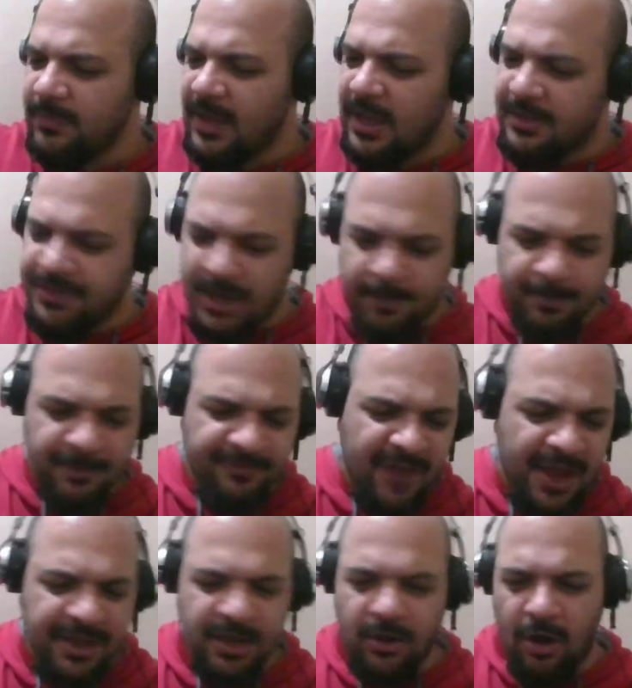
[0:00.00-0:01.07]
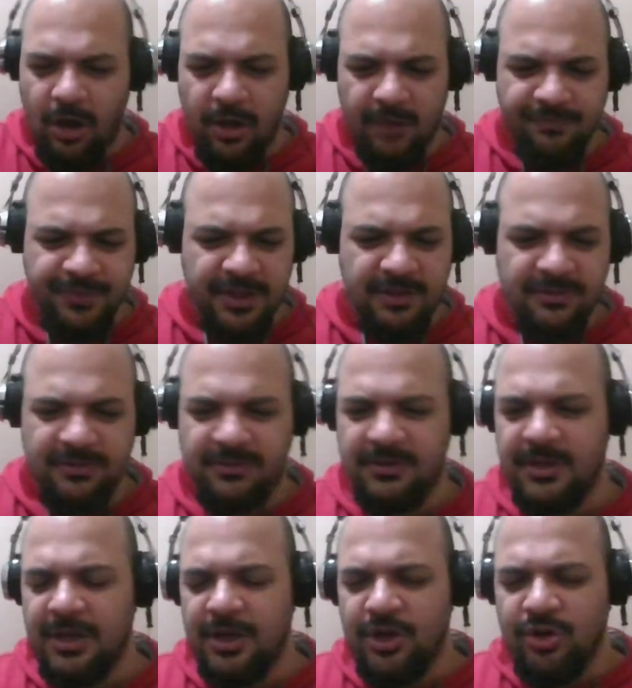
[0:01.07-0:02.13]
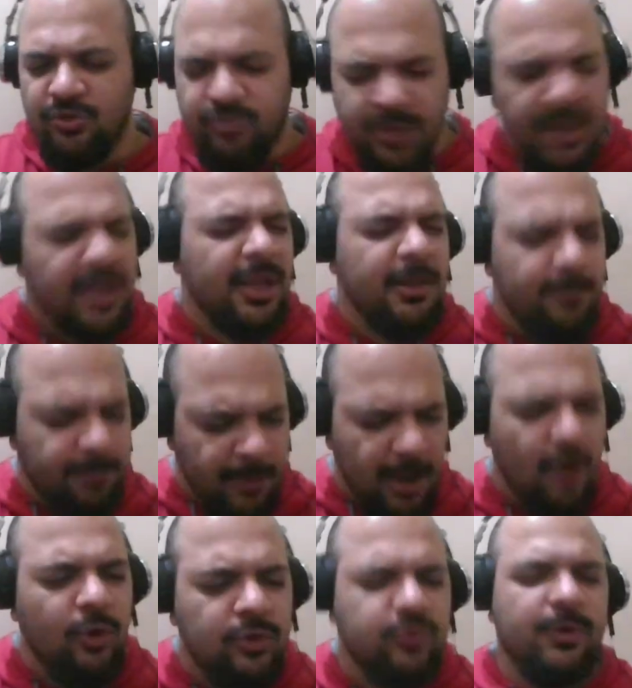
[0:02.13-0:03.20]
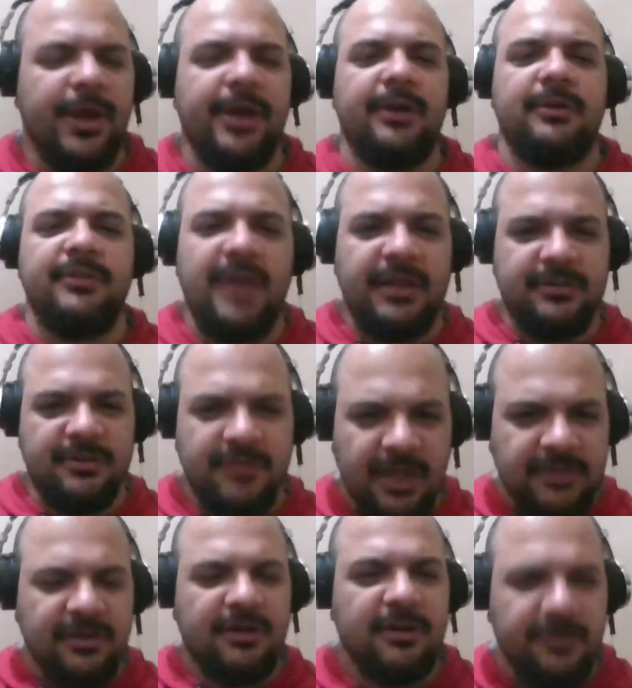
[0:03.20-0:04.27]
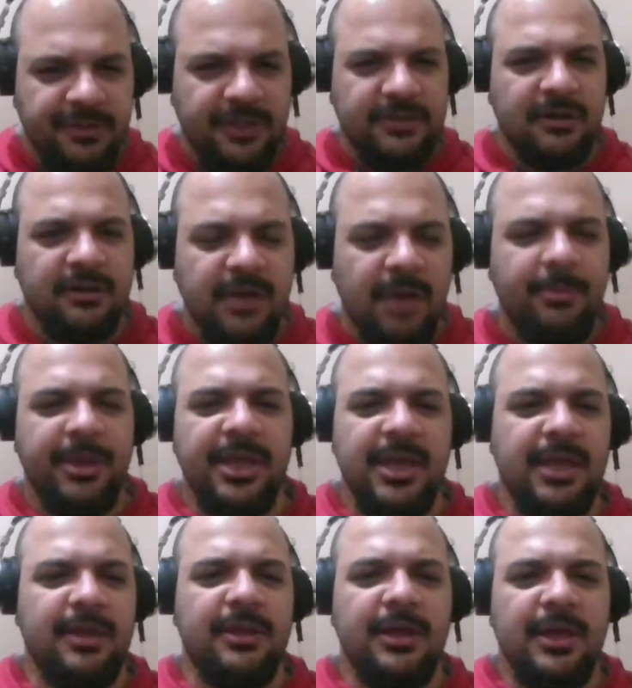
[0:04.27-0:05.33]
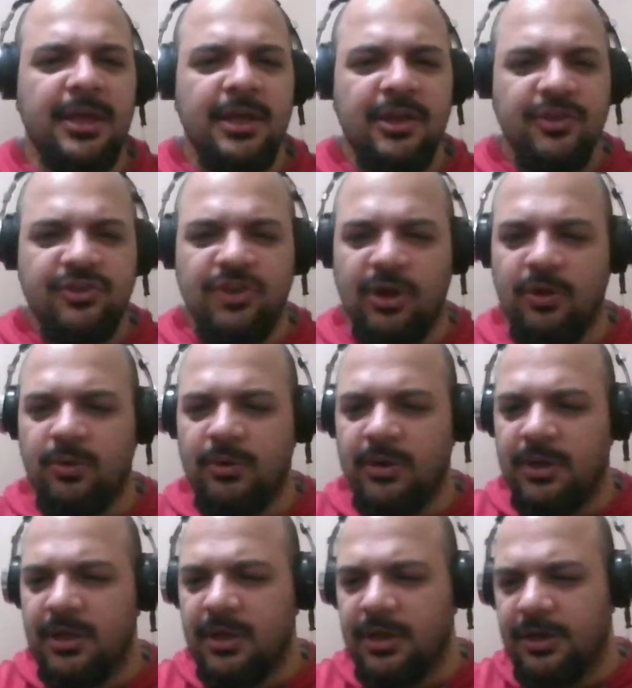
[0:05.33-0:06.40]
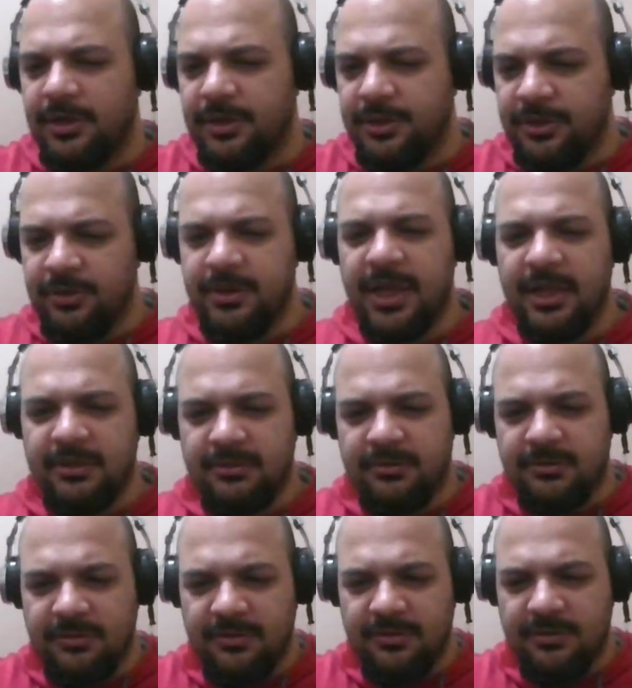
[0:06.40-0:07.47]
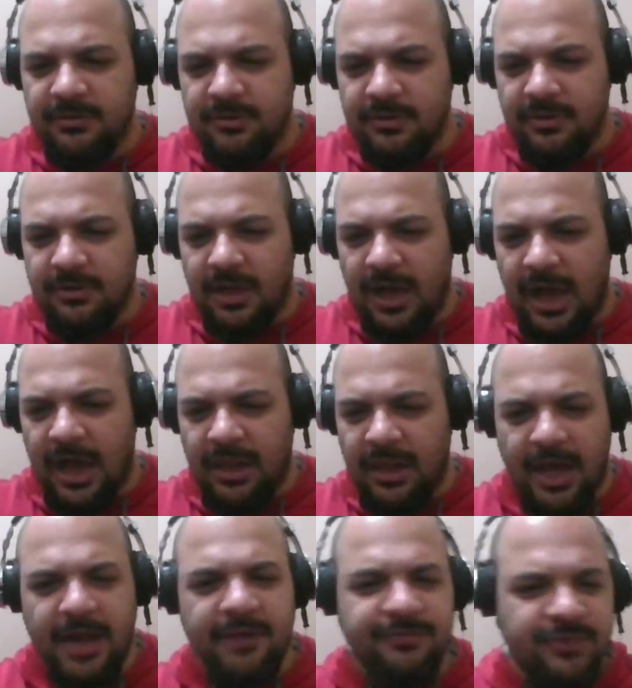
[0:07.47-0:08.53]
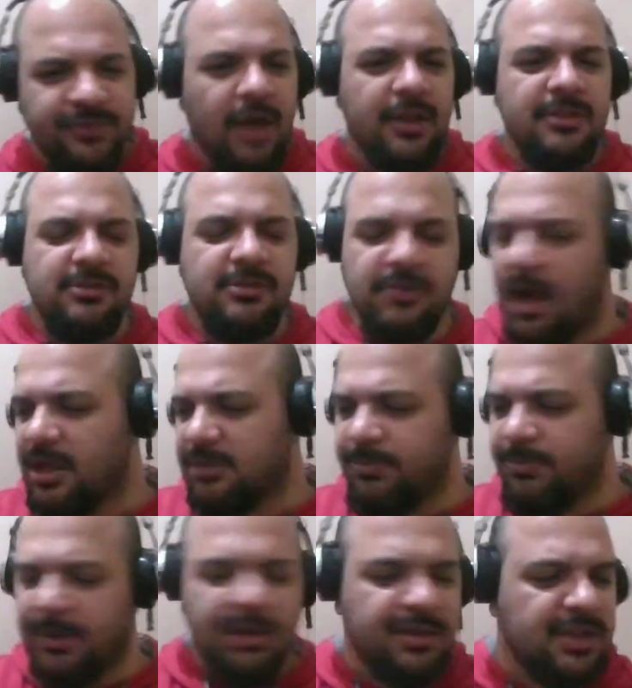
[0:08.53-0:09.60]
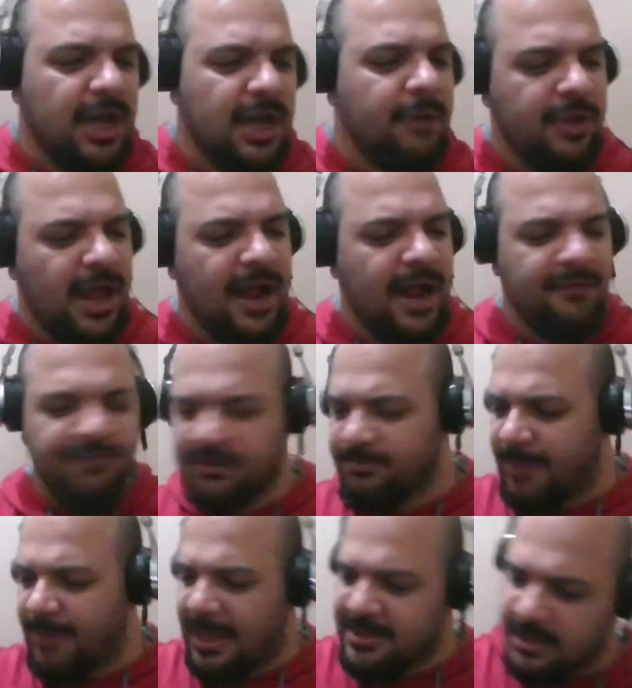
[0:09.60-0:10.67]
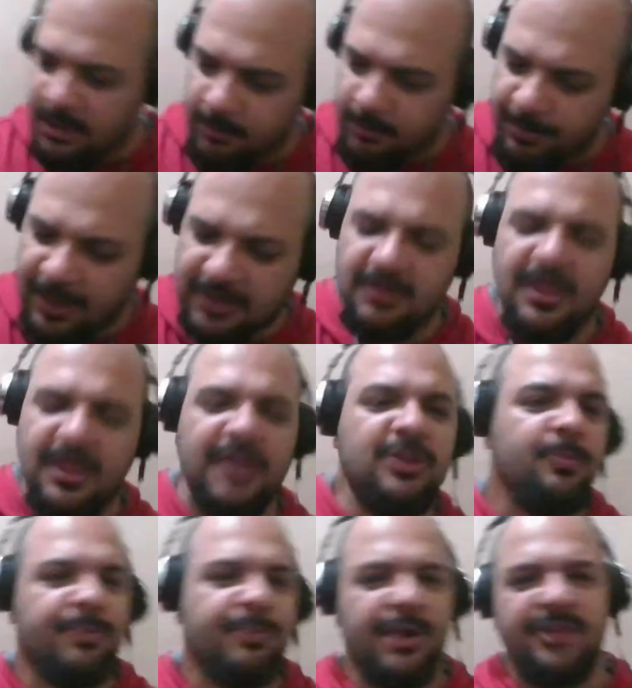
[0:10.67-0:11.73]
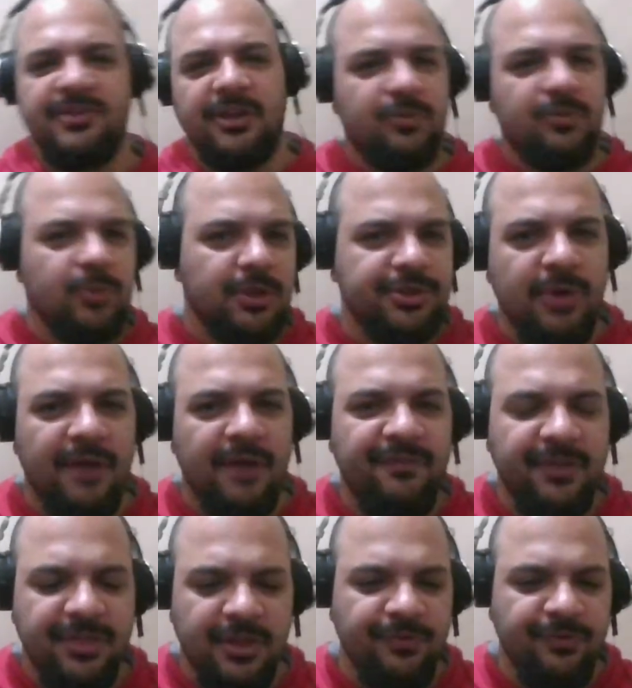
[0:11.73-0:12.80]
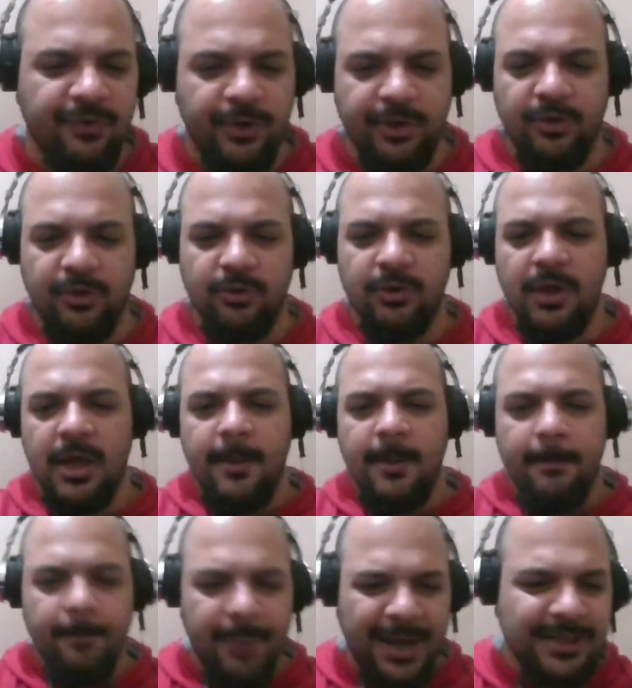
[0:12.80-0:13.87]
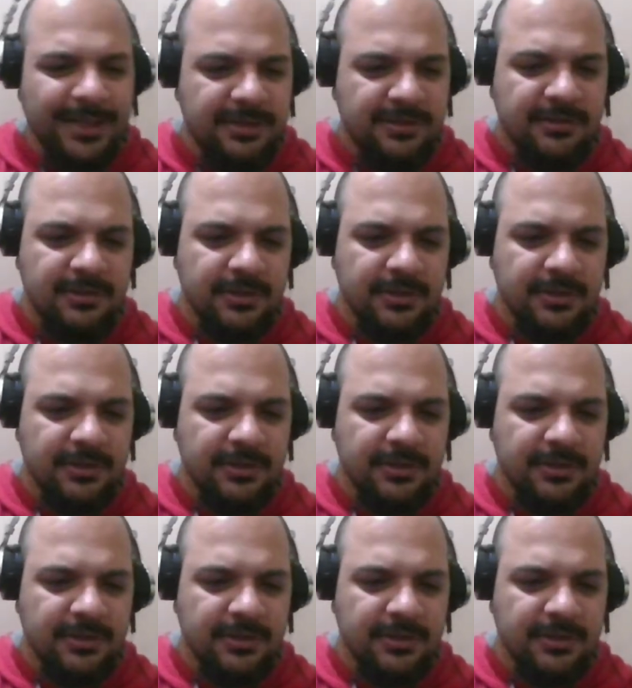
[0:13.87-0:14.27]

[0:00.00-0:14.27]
they're providing all of these really bloatware that are coming in. So you get a lot of knowledge lost because now you have this magical button that you press and it will do everything for you. But